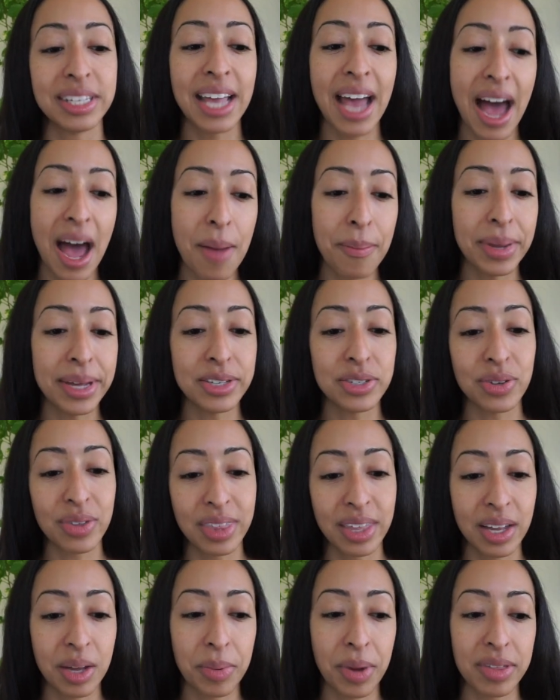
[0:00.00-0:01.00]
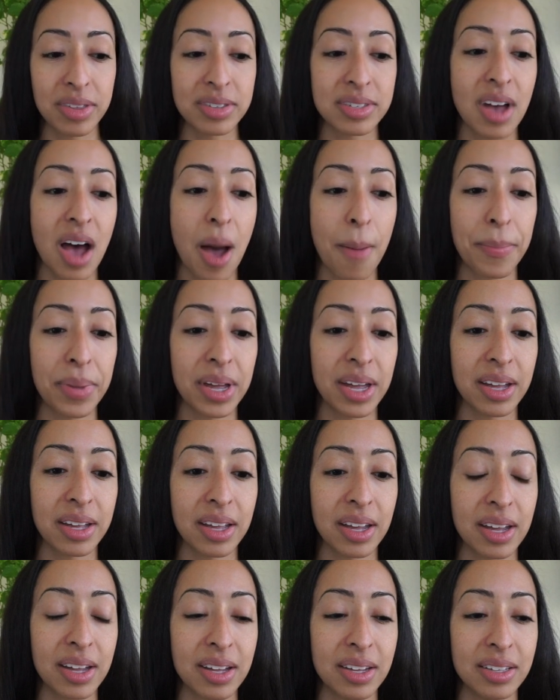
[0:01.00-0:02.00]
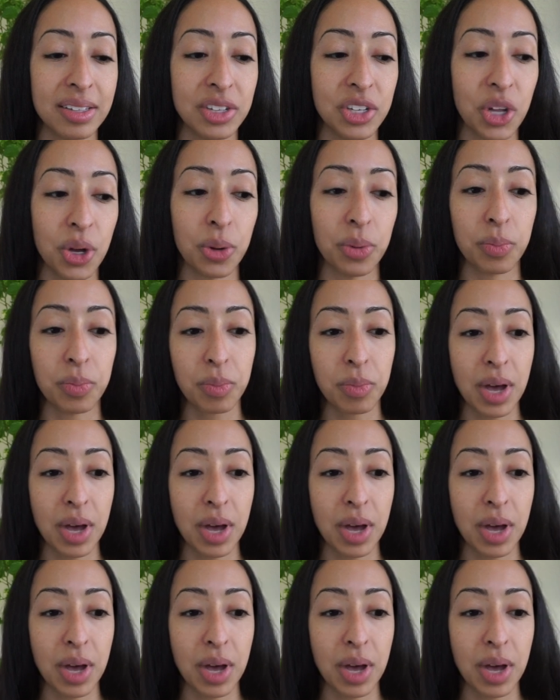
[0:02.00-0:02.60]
Yeah, it made you think about the topic and, you know,